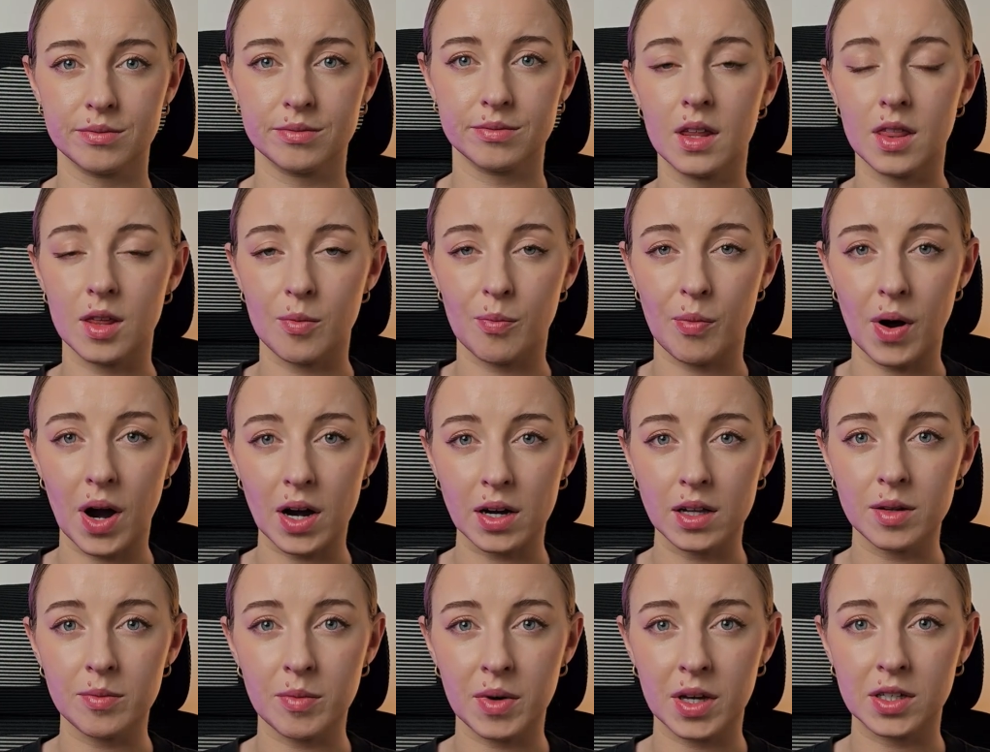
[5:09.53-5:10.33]
The
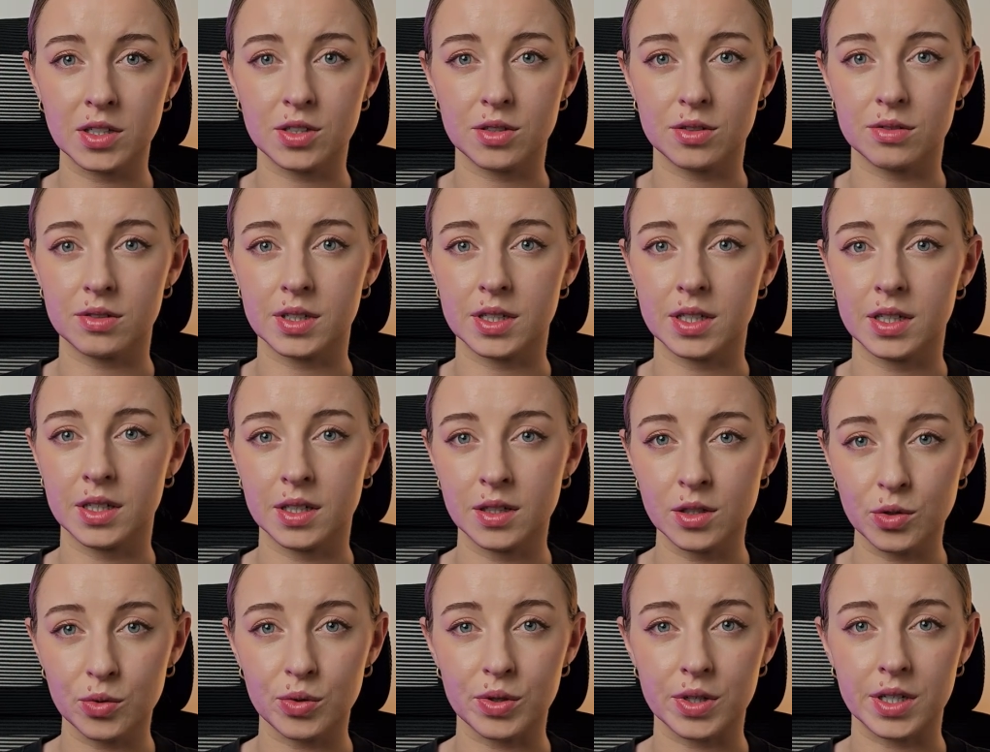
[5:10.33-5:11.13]
parliamentary
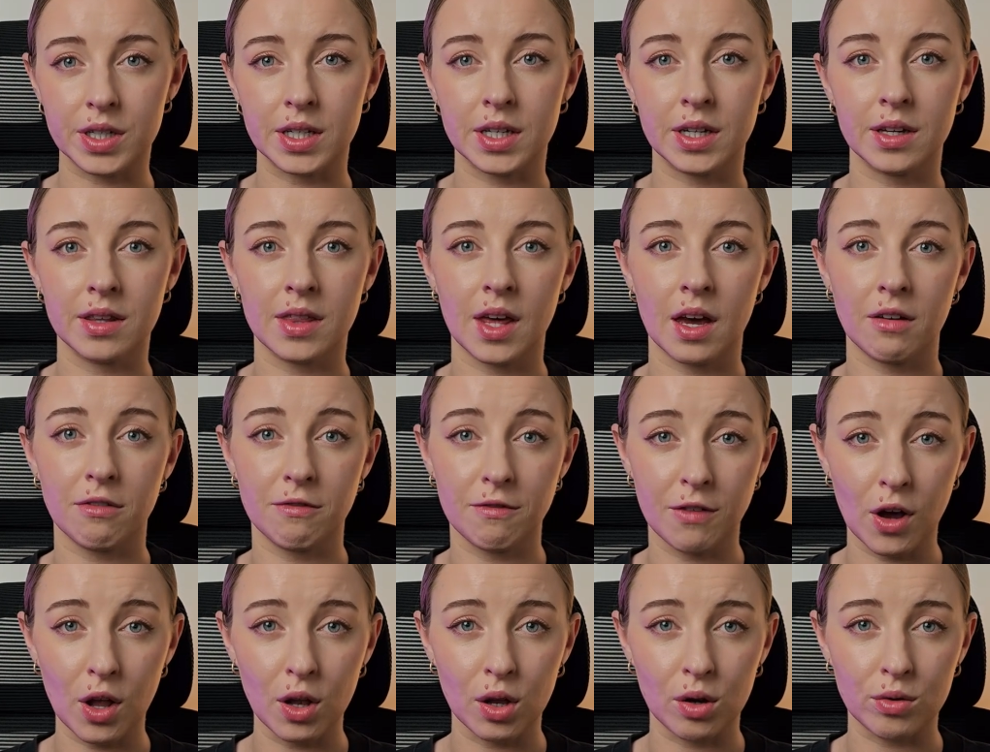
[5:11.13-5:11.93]
inquiry that
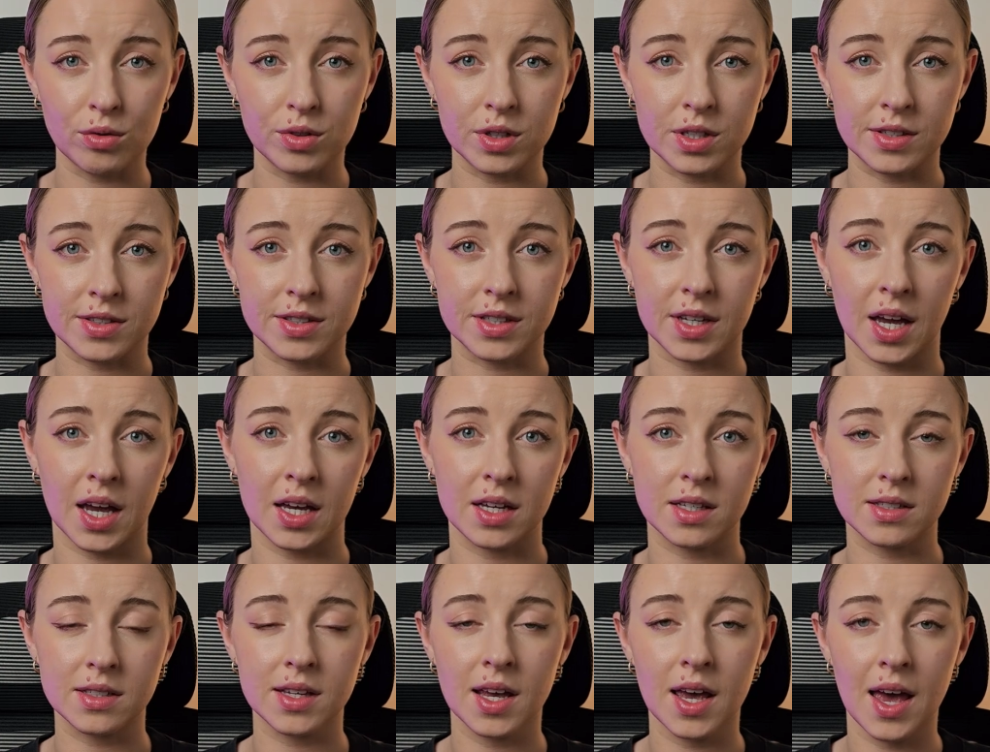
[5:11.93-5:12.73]
followed this
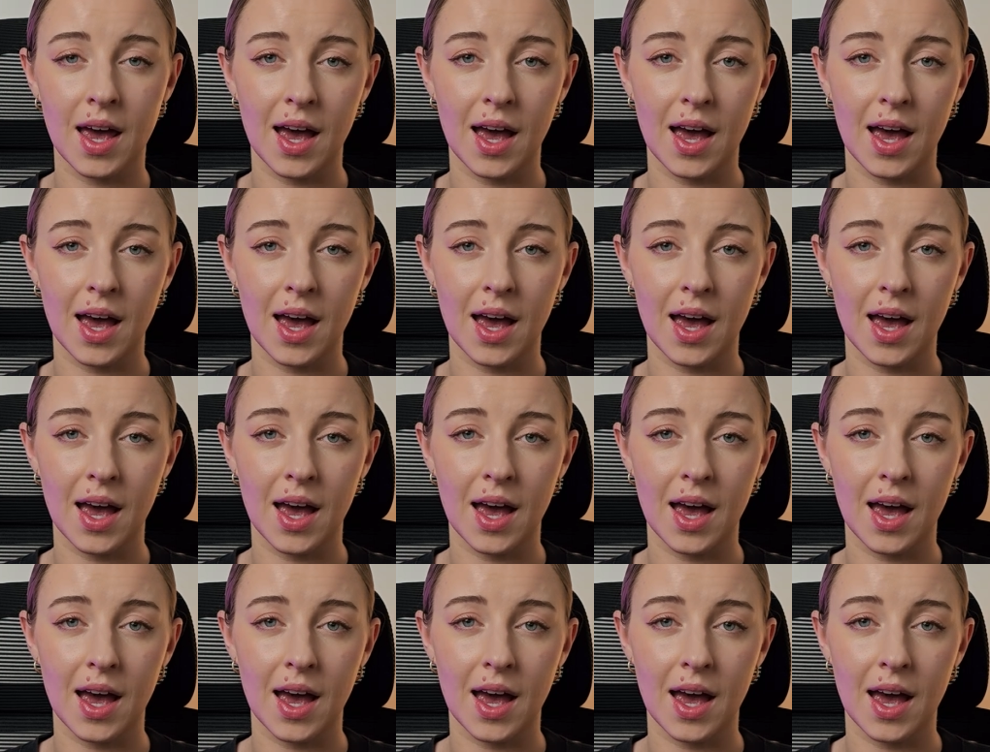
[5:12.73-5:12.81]
case